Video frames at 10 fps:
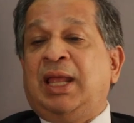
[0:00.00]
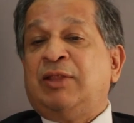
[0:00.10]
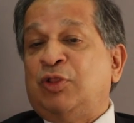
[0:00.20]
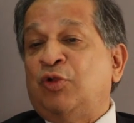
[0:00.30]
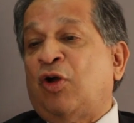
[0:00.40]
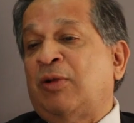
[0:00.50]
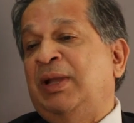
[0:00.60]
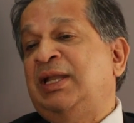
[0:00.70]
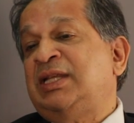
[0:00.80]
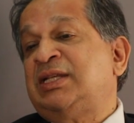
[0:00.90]
There was no
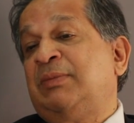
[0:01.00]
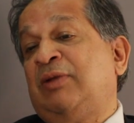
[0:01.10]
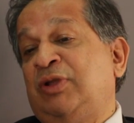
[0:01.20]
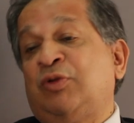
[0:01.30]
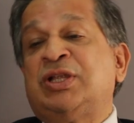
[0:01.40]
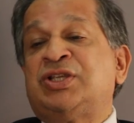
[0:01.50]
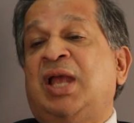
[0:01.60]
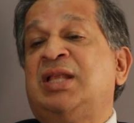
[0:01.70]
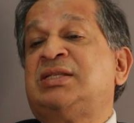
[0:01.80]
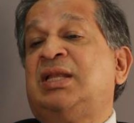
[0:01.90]
documentation, but we took a
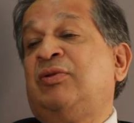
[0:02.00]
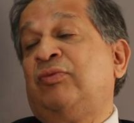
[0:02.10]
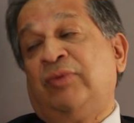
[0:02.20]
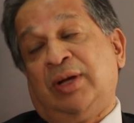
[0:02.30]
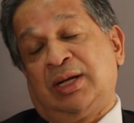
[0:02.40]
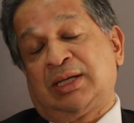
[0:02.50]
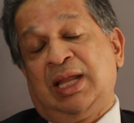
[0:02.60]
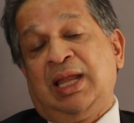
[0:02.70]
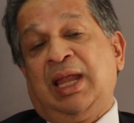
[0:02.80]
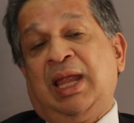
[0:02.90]
chance and it worked.
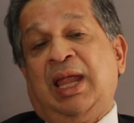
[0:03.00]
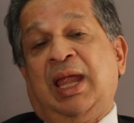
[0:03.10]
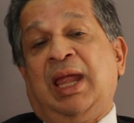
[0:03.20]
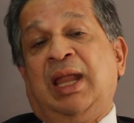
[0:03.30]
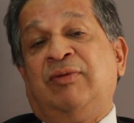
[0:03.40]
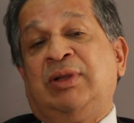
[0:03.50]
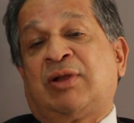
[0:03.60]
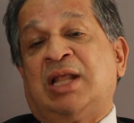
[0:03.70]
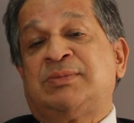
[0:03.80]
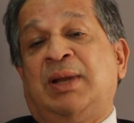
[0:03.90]
And we
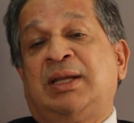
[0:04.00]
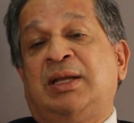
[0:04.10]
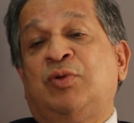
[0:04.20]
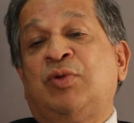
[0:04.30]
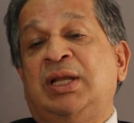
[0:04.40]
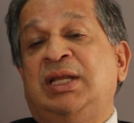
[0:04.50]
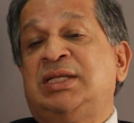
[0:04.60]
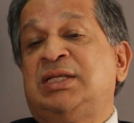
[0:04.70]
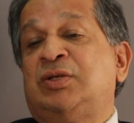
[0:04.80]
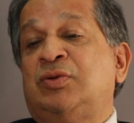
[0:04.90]
transplanted two
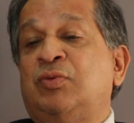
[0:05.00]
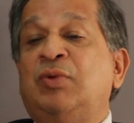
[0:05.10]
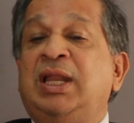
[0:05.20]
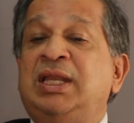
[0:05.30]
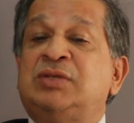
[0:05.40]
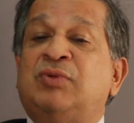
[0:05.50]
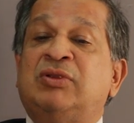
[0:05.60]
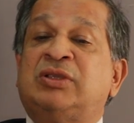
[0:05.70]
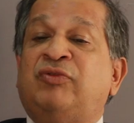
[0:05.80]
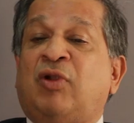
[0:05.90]
kidneys into two ladies. One
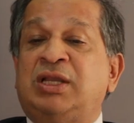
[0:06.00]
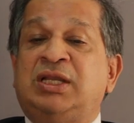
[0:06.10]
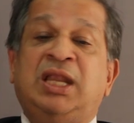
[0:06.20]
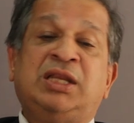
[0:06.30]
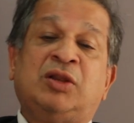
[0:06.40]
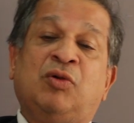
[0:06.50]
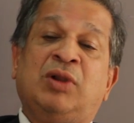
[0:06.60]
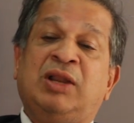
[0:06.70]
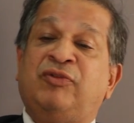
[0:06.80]
was 48-year-old and